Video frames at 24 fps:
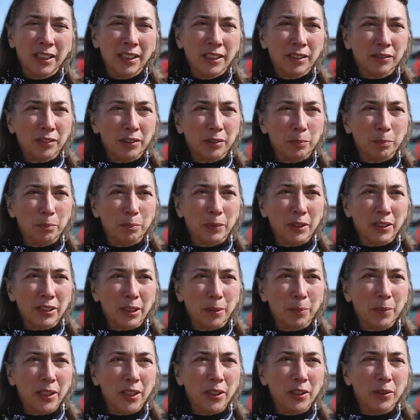from
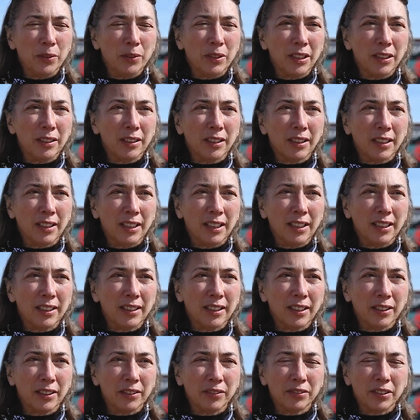somebody who didn't like
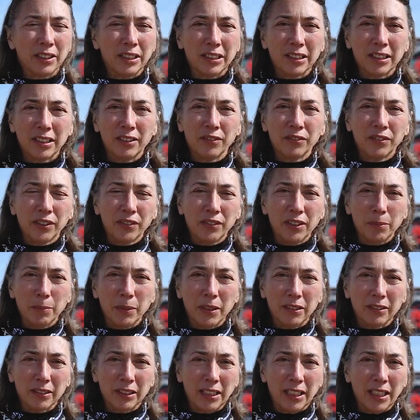going faster than 50
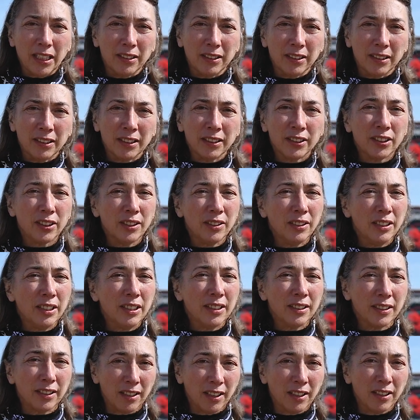miles an hour 2
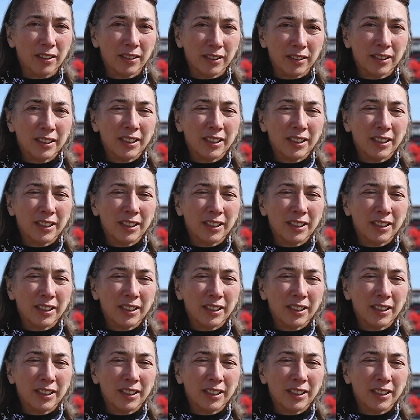years ago,